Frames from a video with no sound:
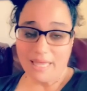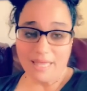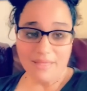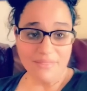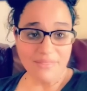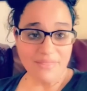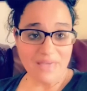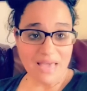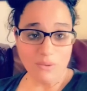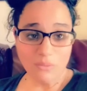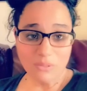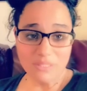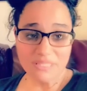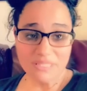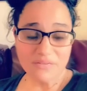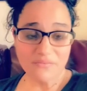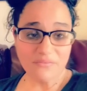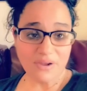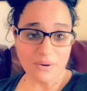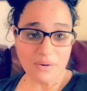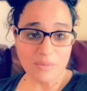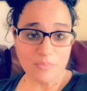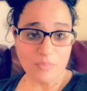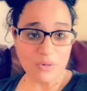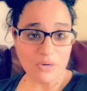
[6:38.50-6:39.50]
That was a
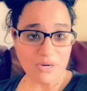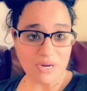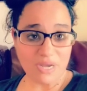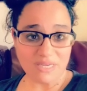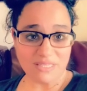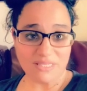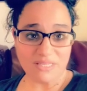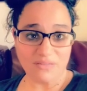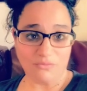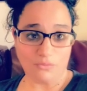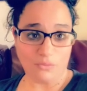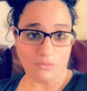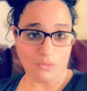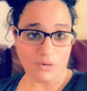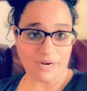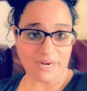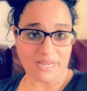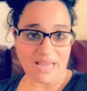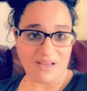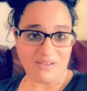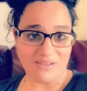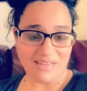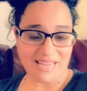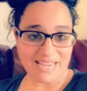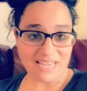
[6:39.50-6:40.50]
very productive workout.